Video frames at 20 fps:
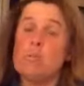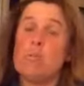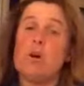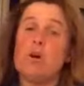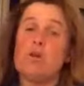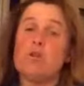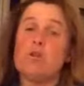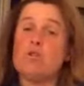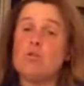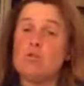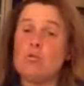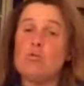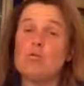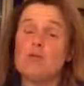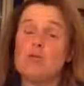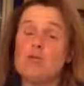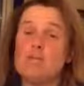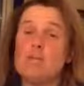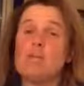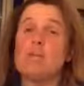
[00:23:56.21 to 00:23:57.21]
past
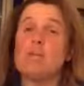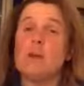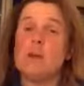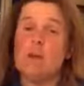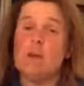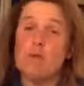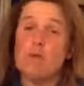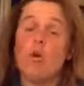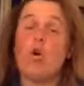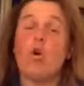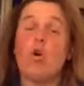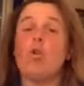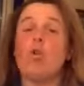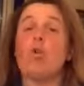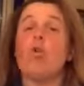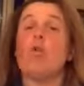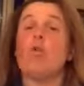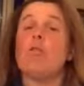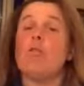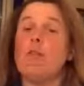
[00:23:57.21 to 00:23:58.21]
horses that have
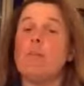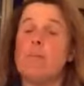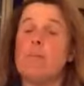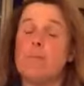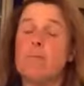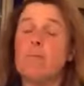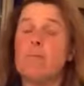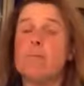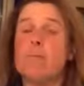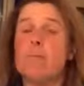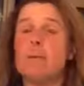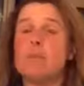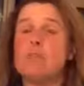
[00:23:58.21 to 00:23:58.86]
gone on that have mm.